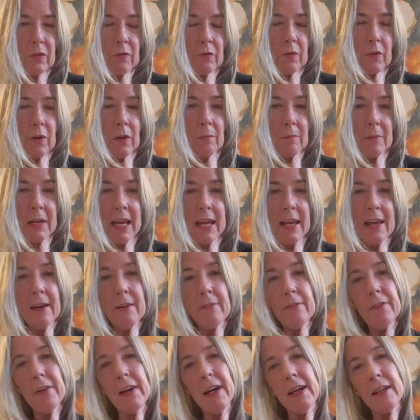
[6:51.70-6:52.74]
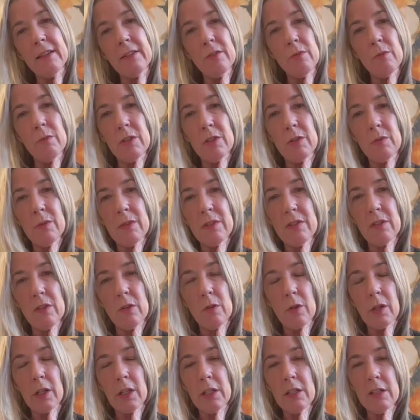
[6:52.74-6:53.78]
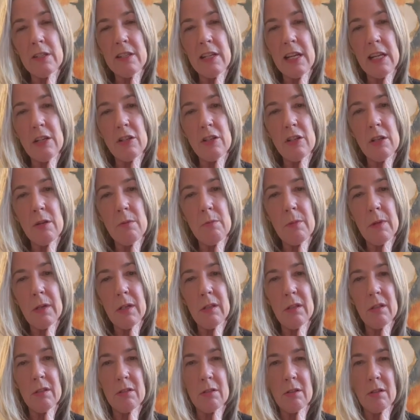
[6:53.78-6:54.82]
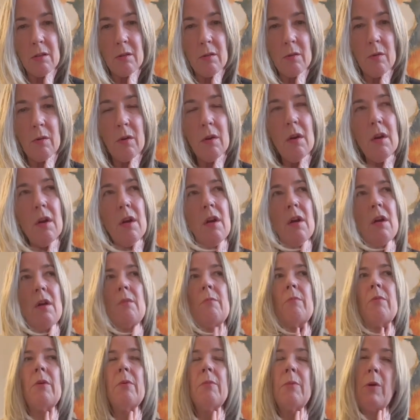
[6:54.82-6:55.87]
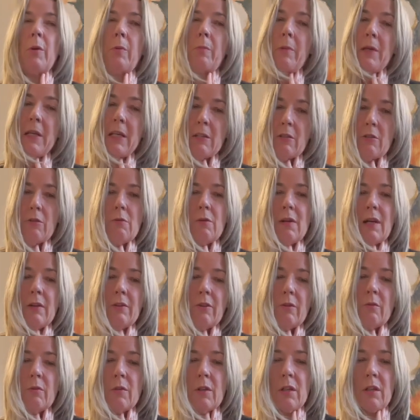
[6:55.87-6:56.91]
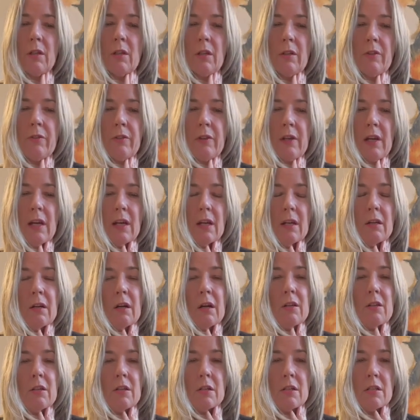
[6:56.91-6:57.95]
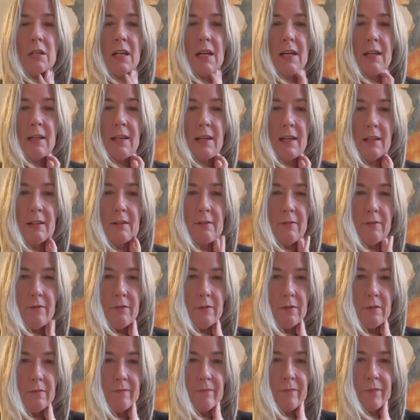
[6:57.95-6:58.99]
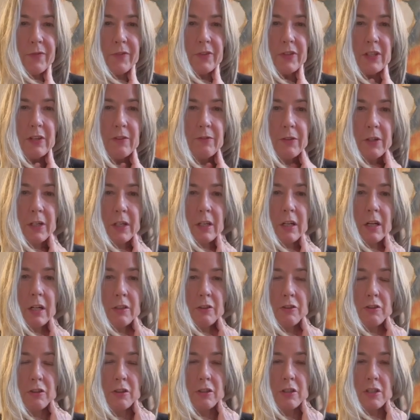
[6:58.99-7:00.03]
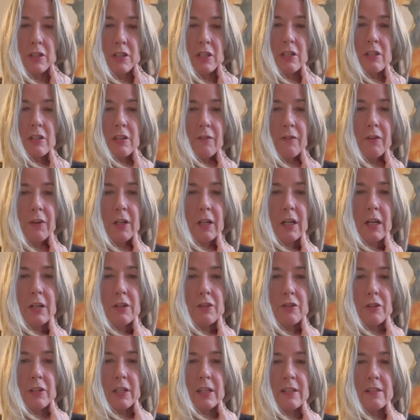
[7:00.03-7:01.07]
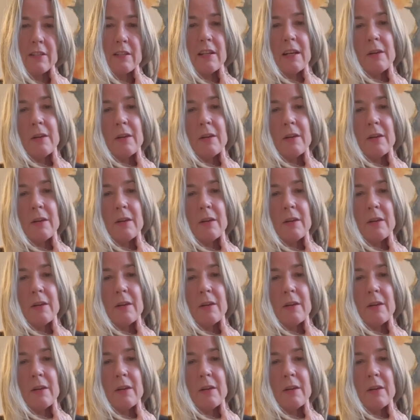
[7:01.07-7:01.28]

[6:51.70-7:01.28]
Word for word: from AFS, which was an organization built to promote peace throughout the world and understanding of different cultures in different countries. And